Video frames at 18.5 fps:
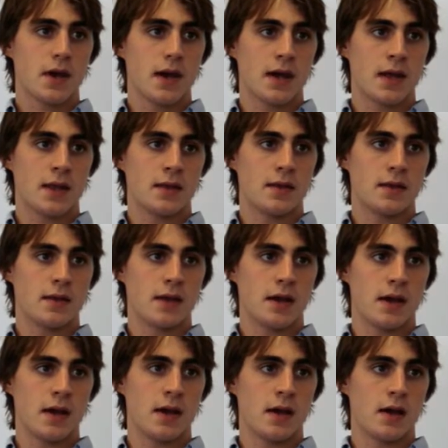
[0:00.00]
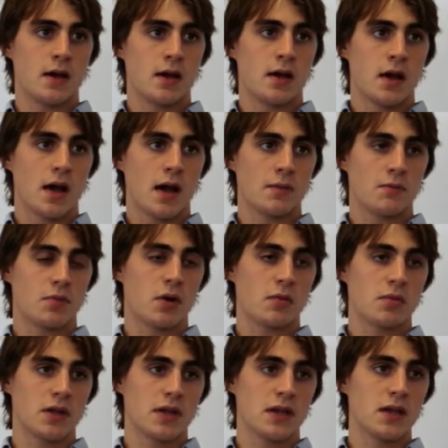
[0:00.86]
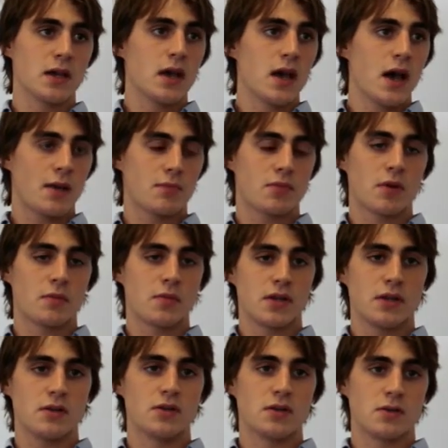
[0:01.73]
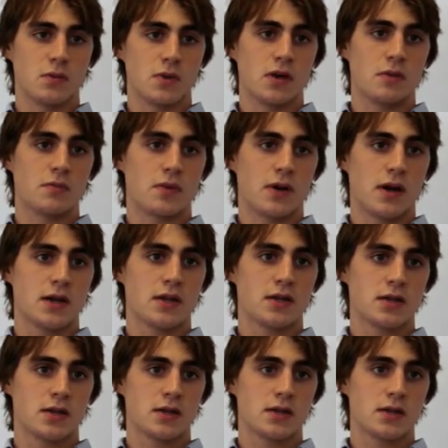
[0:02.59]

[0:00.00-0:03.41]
and I'd probably use a WordPress.